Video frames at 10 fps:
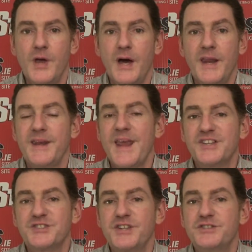I think
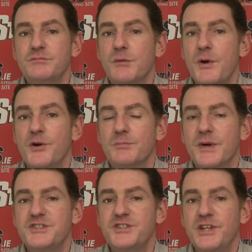next season Roberto
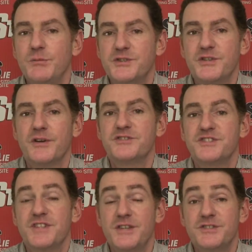Mancini will turn his
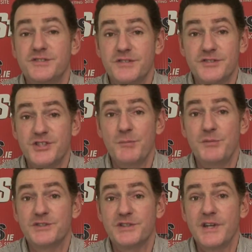attentions to the
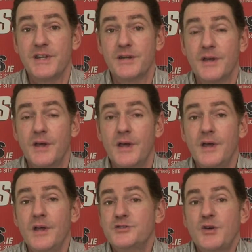Champions League,
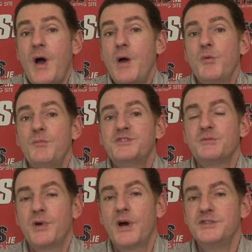so I wouldn't be
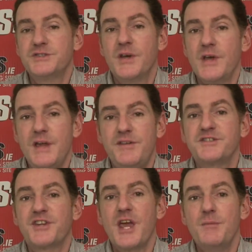surprised if
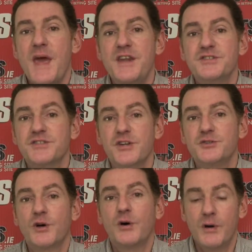this game ends in a
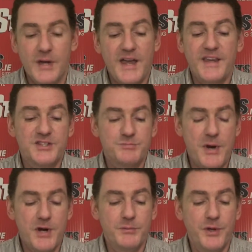draw against
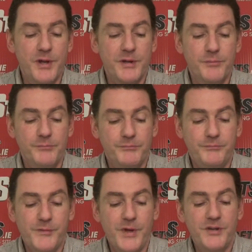Bayern Munich.
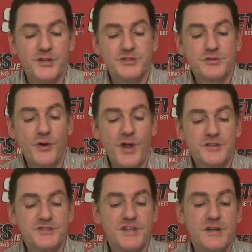There's good
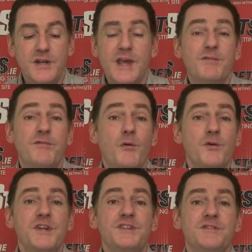odds here to get
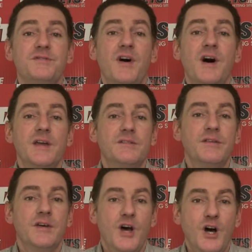14-5
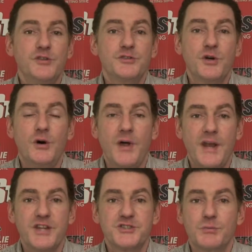on the draw,
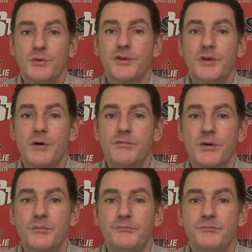and that's the one to go for.